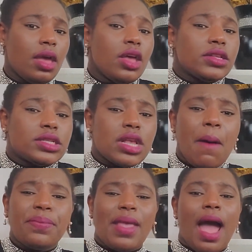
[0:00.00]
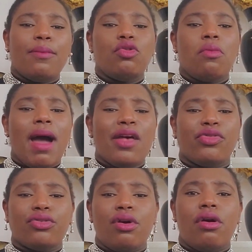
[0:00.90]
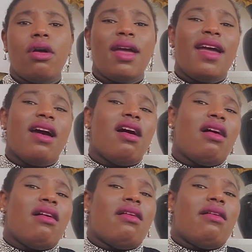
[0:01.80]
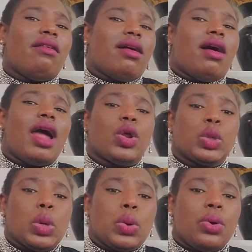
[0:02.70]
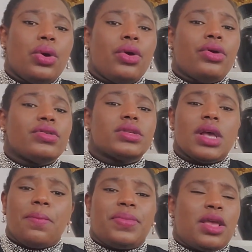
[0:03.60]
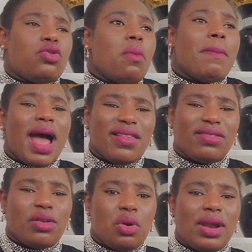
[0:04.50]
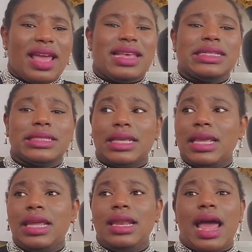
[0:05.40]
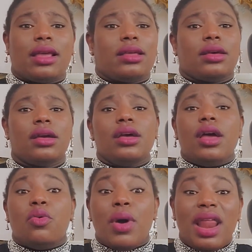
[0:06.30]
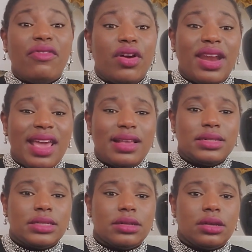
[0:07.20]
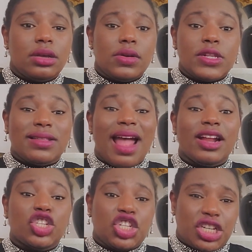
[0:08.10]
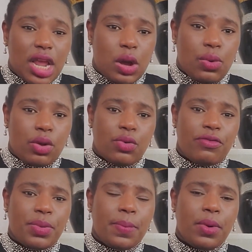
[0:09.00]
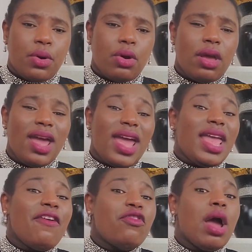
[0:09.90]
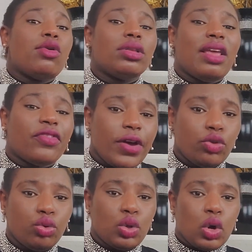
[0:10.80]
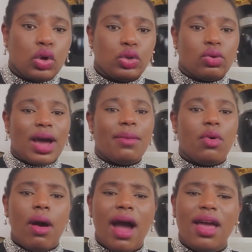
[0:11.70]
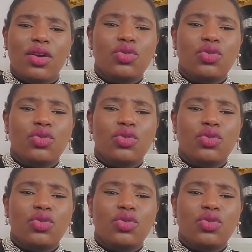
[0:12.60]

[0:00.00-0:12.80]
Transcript: Sometimes you master, I don't know, something you master, like a skill, like whatever it is, start sharing with people. If you are not afraid to talk on the camera, you